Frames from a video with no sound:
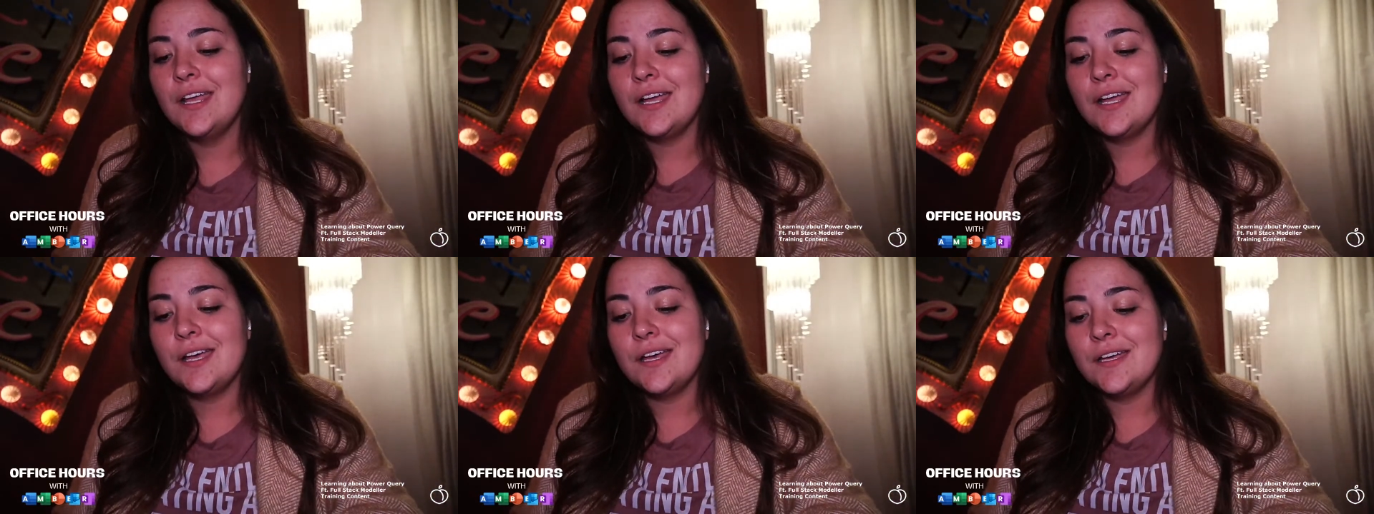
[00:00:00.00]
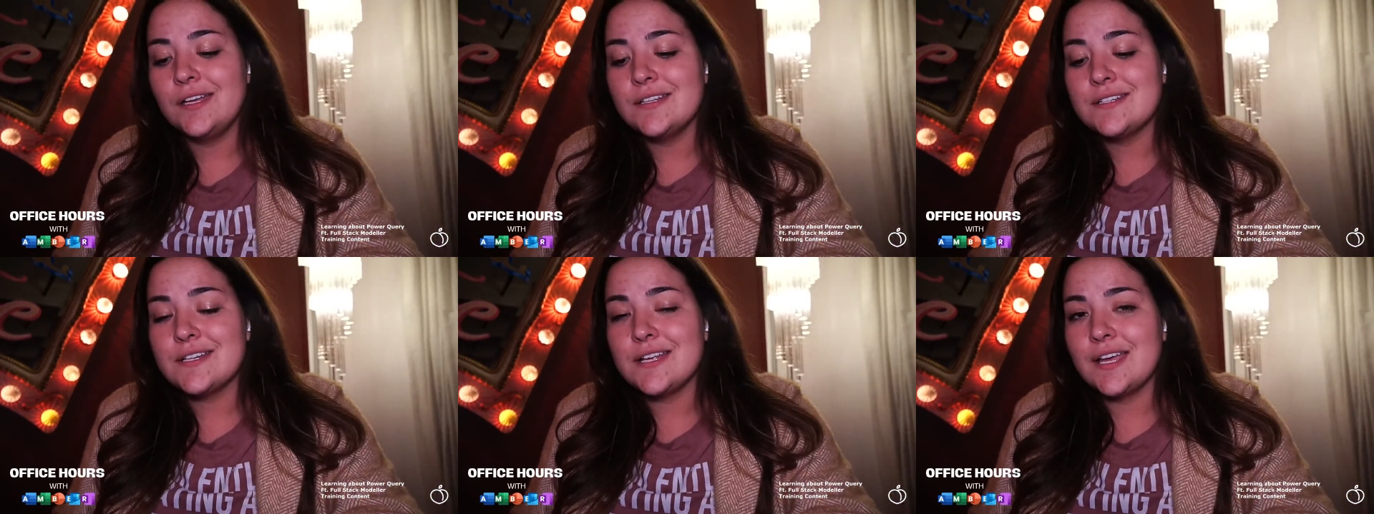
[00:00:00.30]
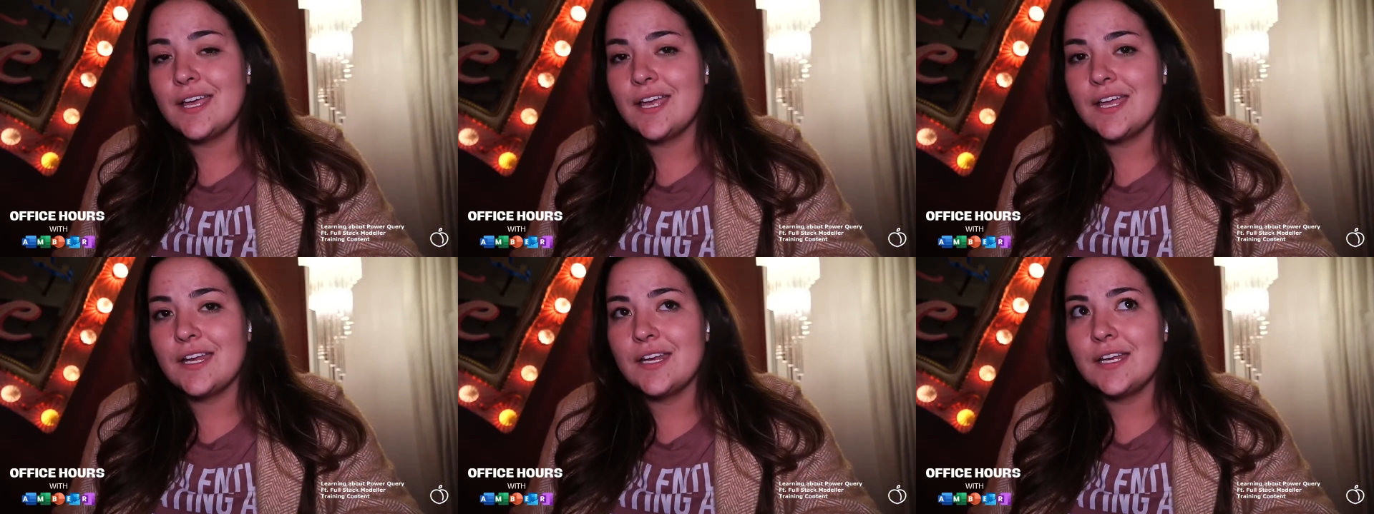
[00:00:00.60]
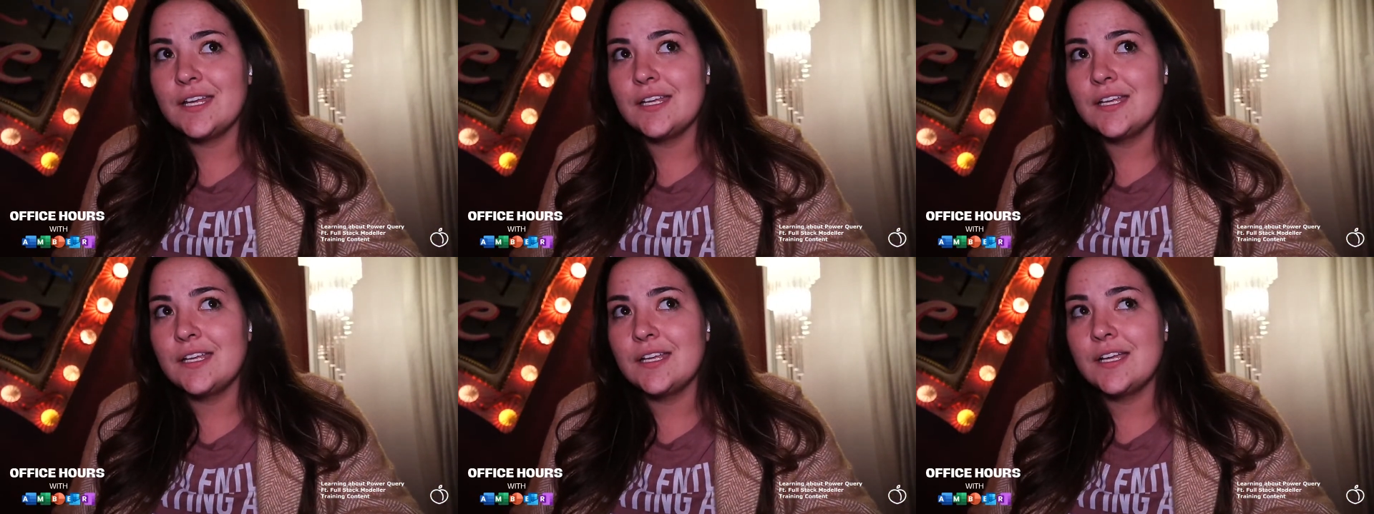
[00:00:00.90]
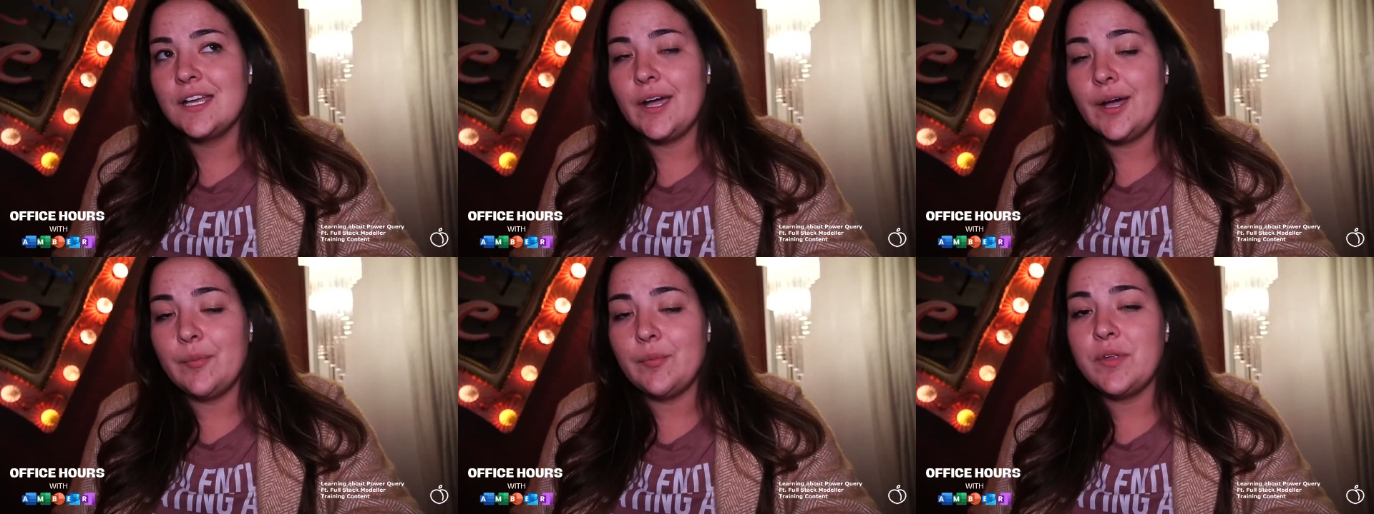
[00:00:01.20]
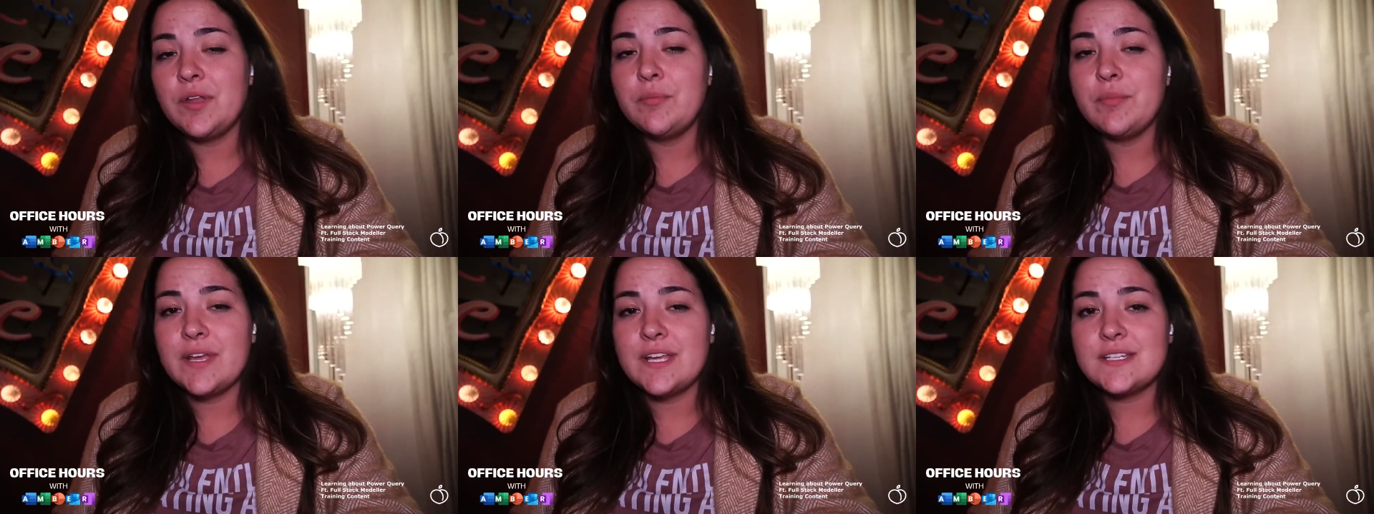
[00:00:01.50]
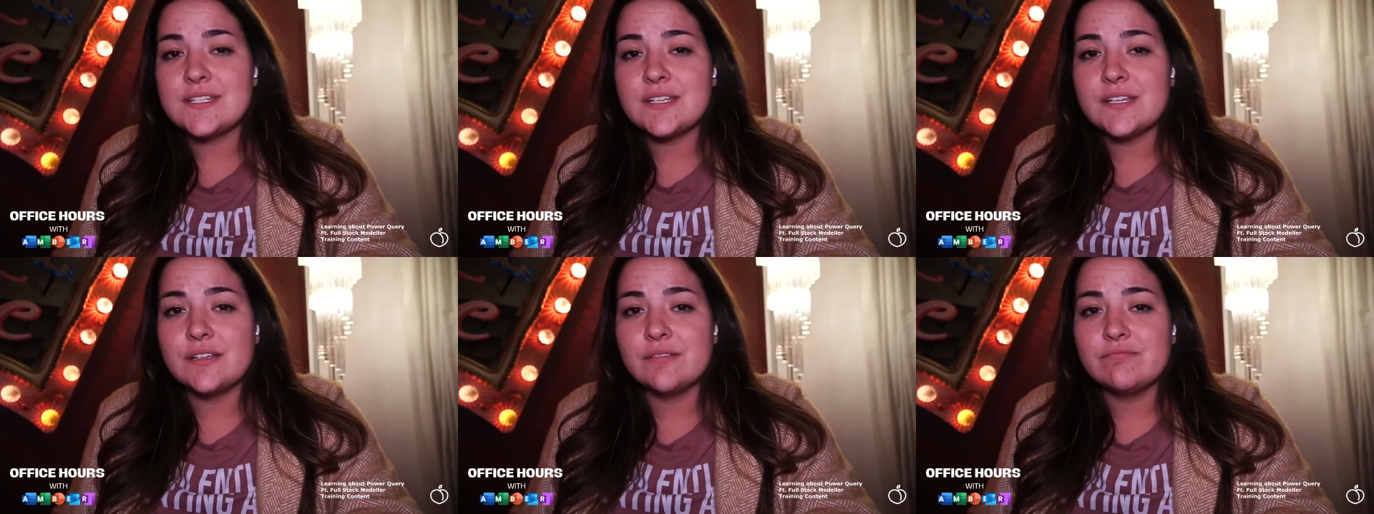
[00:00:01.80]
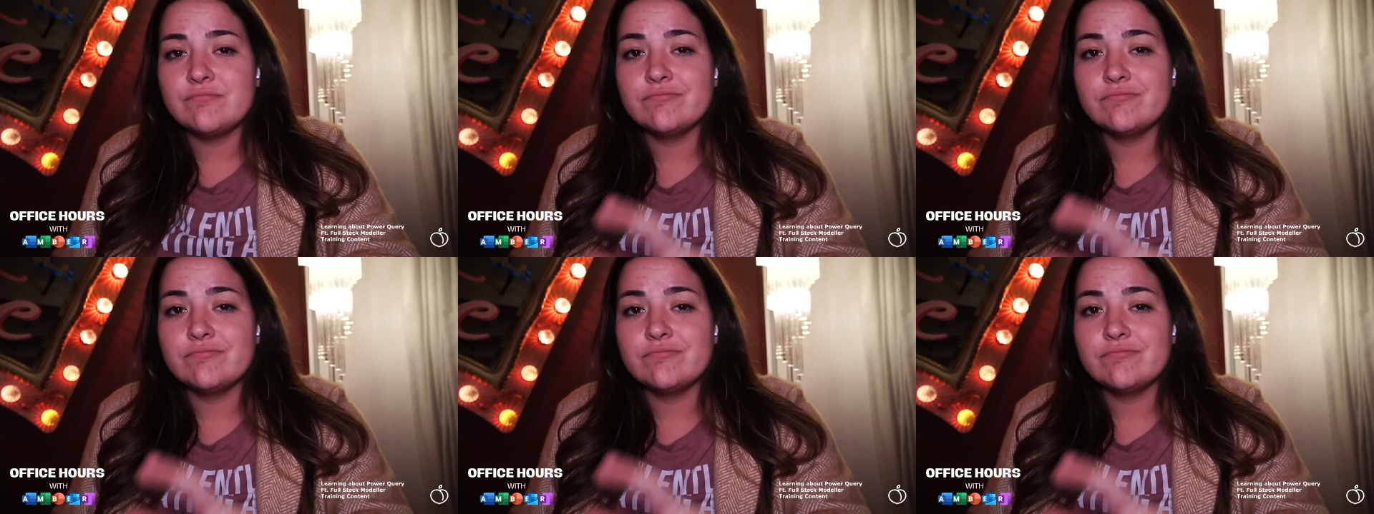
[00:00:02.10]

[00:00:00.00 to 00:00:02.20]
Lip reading: Because, again, copy and pasting